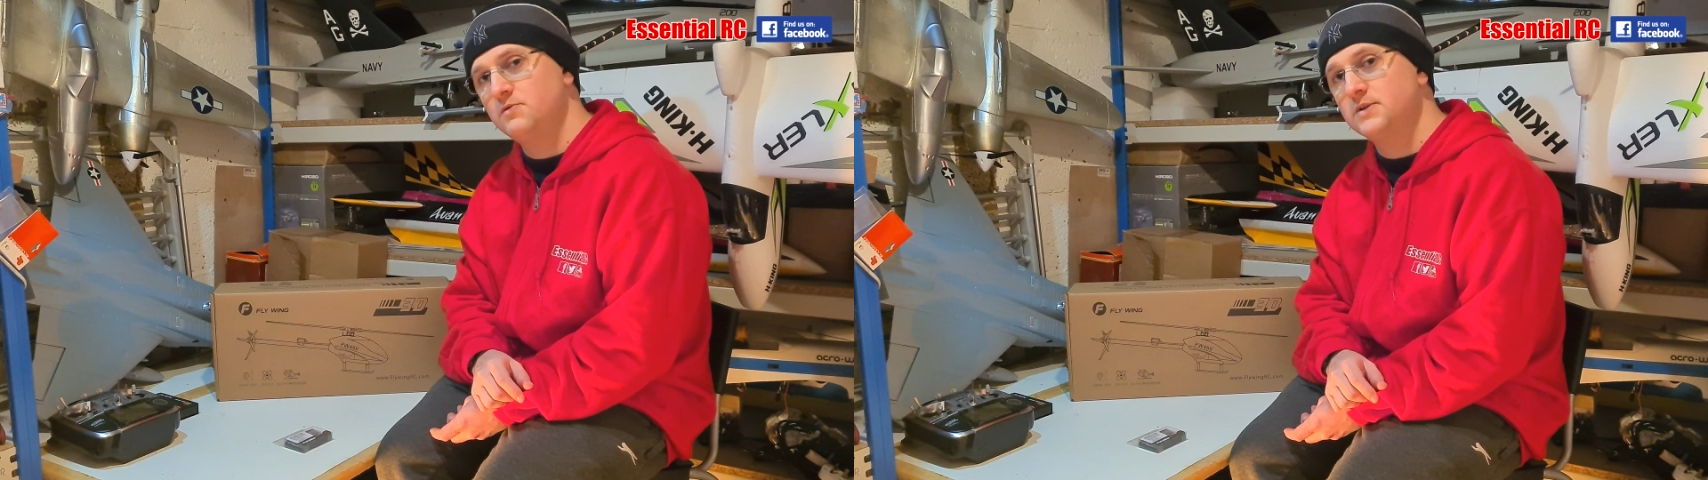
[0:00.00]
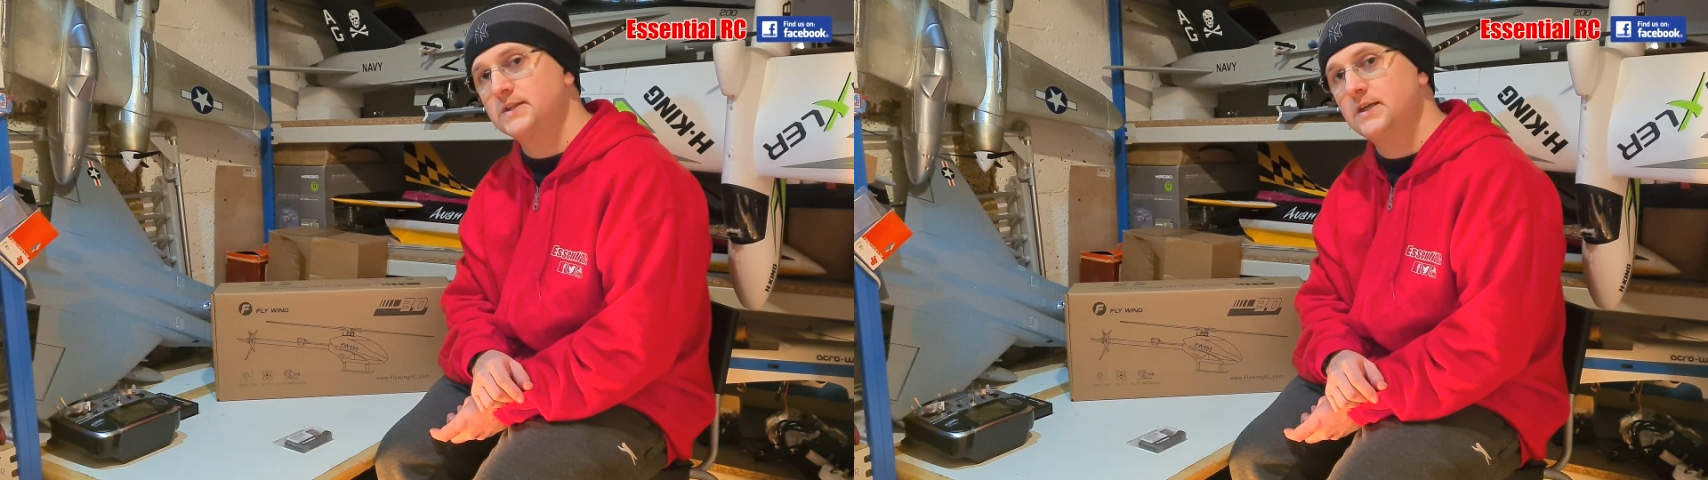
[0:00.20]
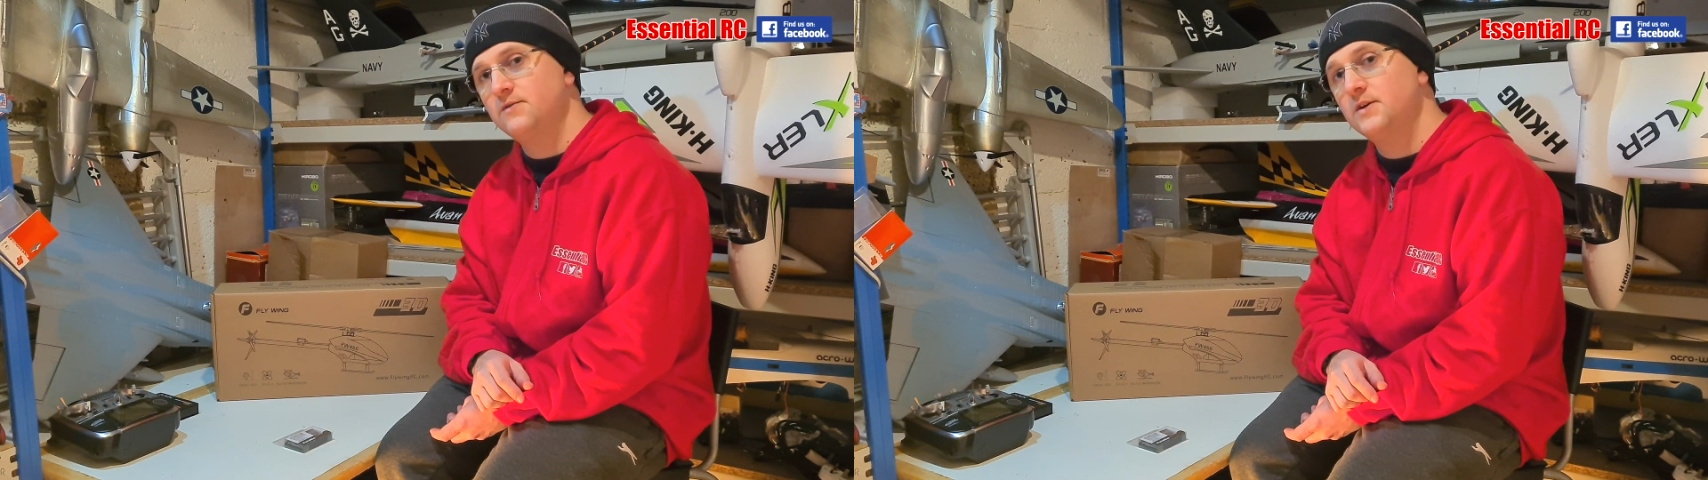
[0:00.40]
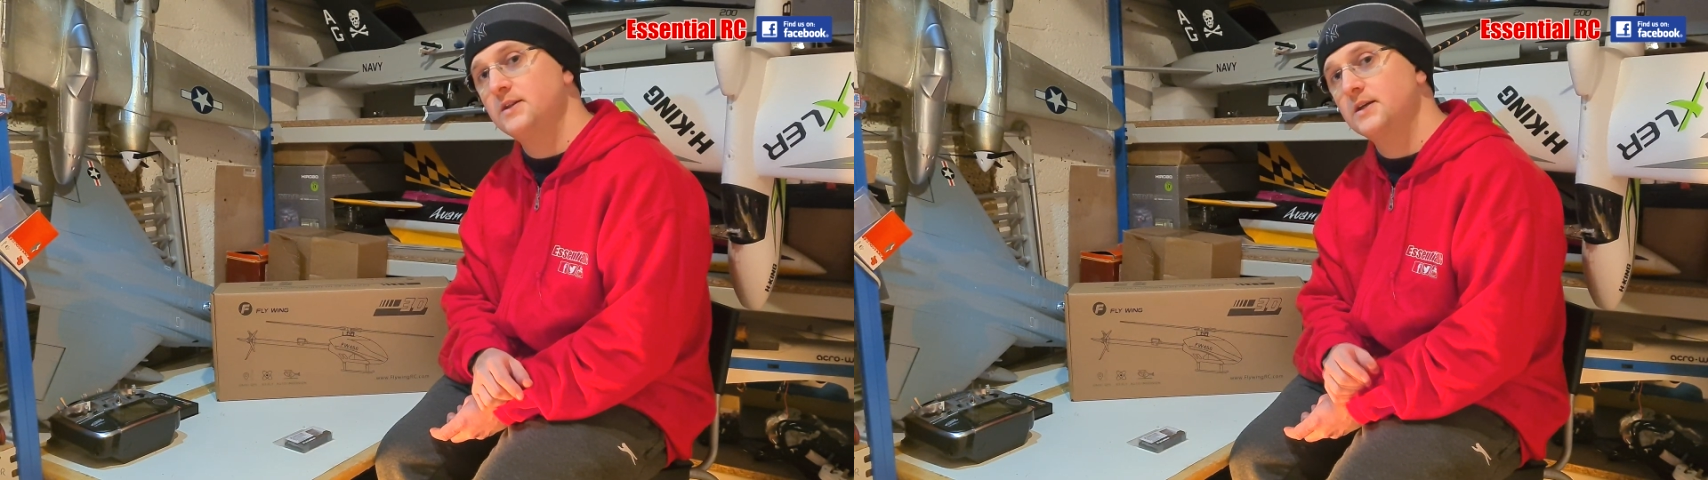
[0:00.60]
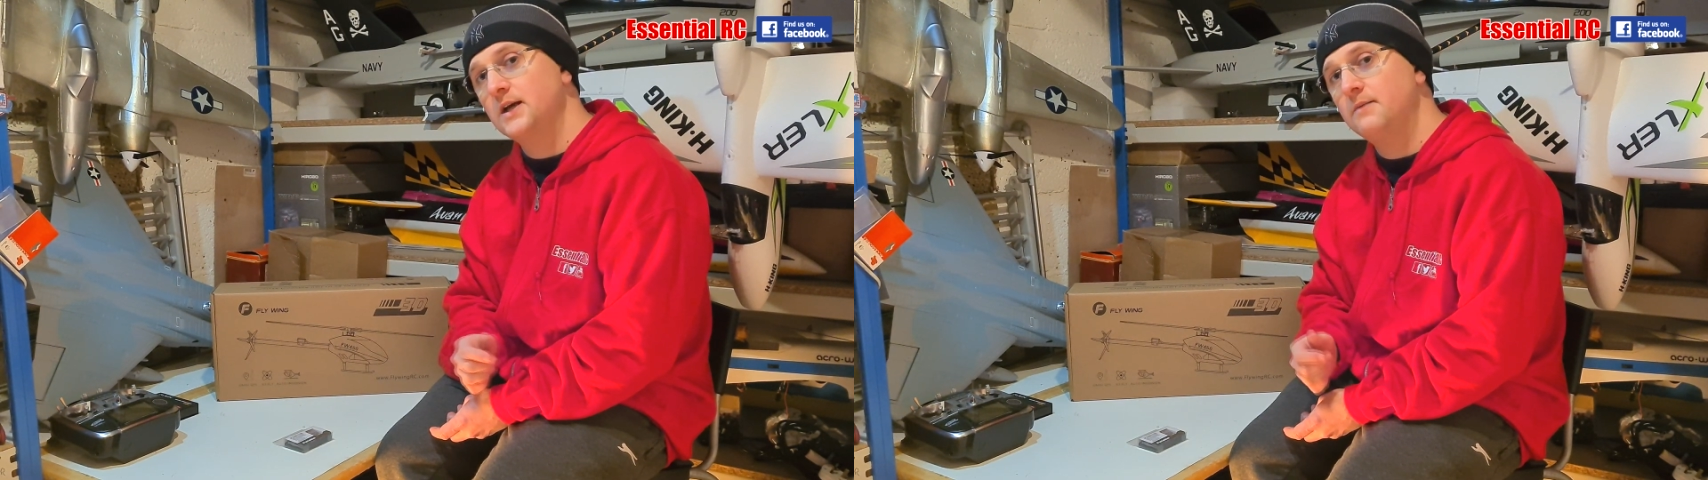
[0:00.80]
receiver
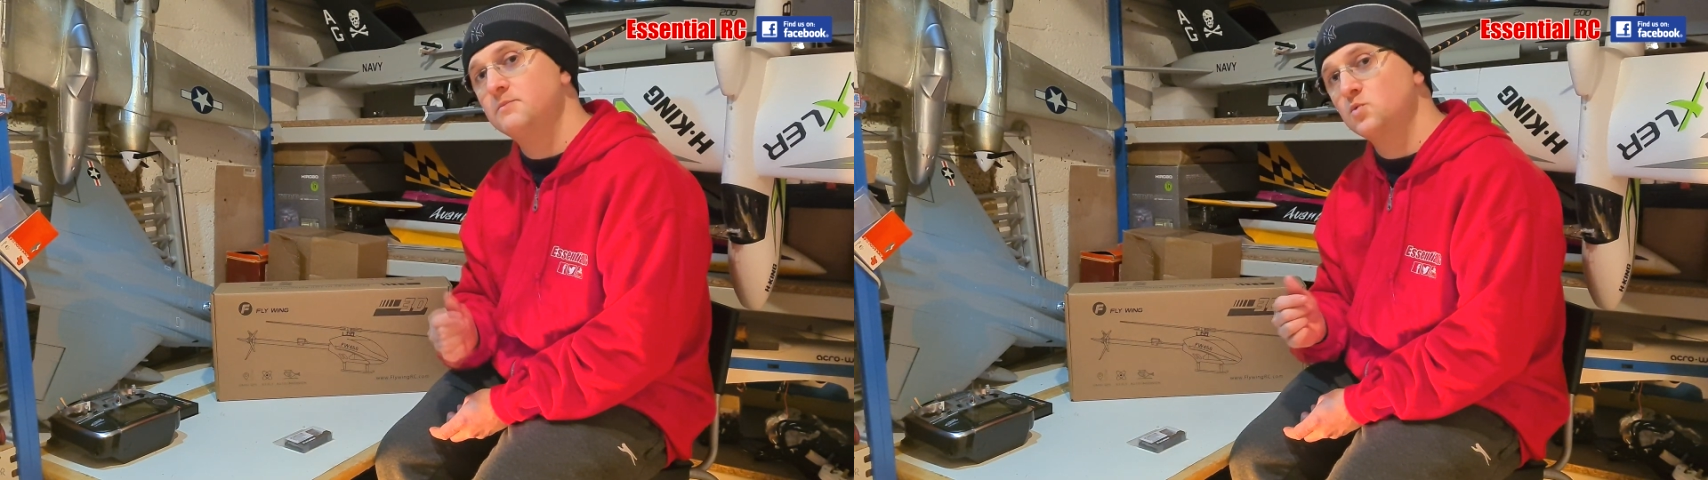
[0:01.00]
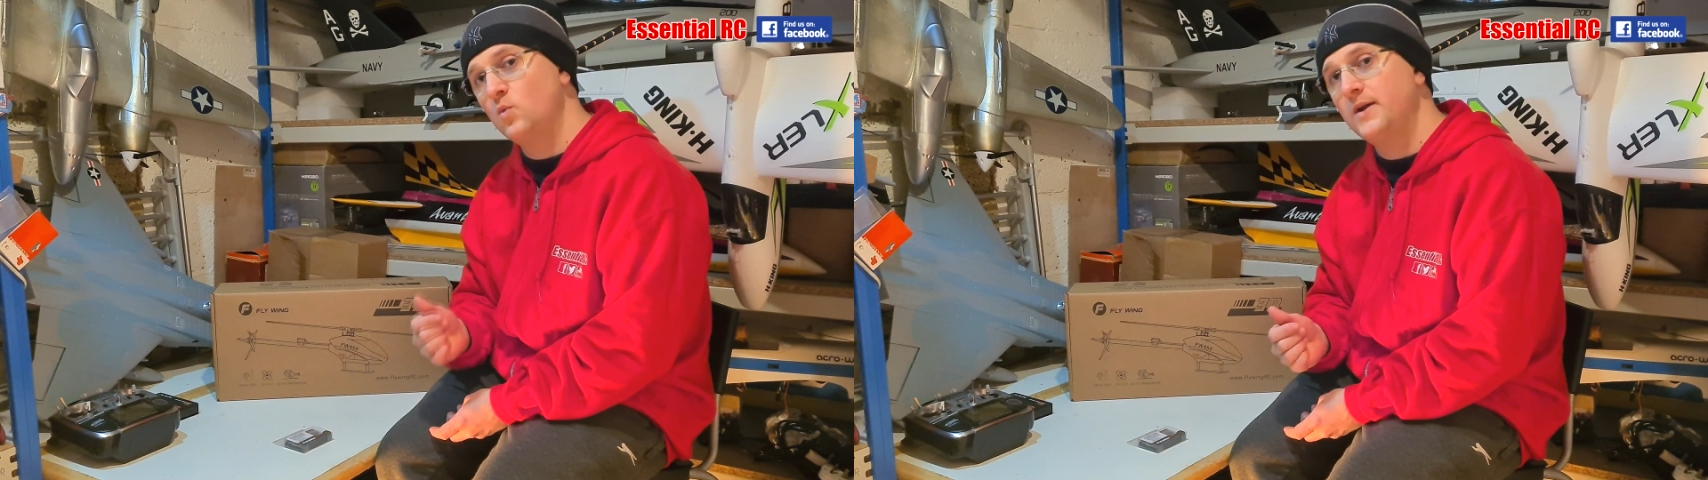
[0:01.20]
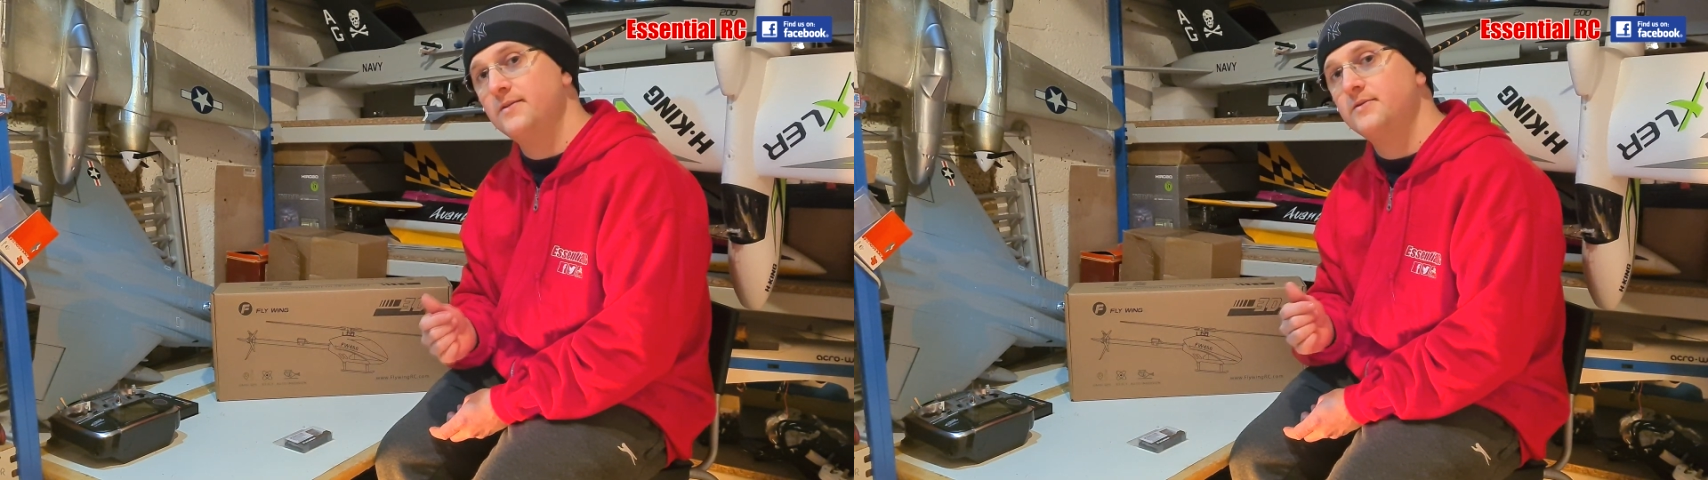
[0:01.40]
that comes with